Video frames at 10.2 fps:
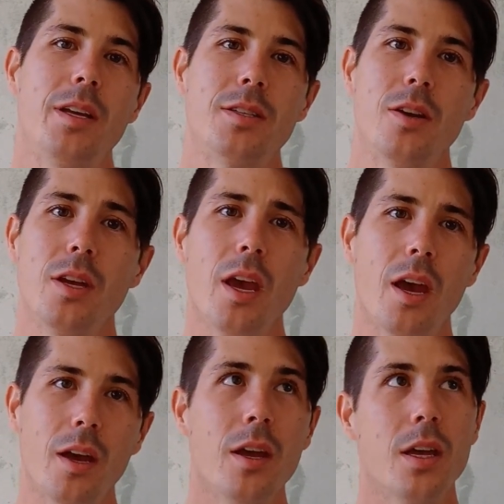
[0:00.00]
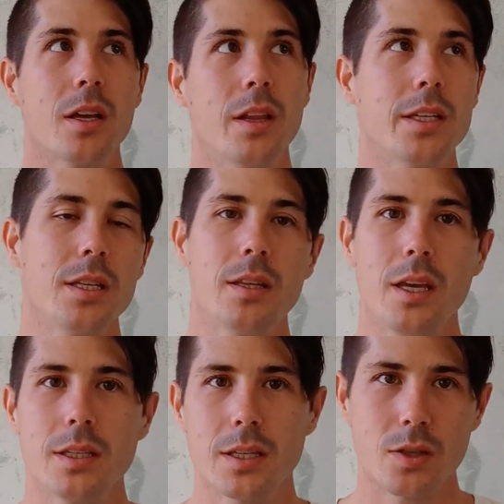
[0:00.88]
And so yeah, collecting
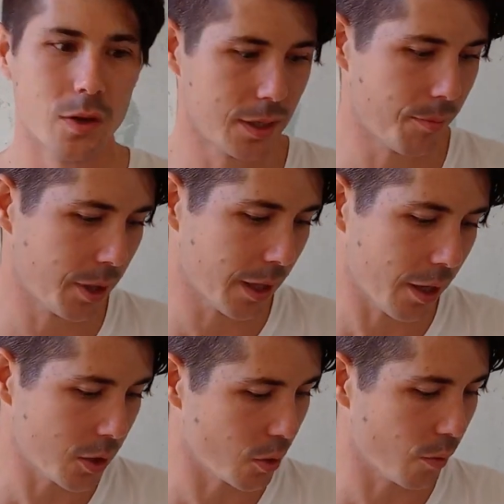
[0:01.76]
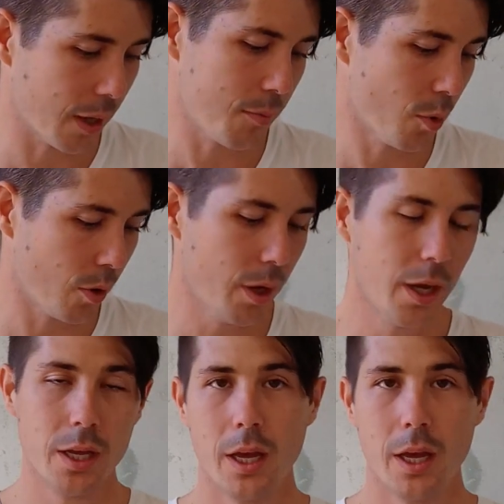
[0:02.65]
things is not something that I do anymore.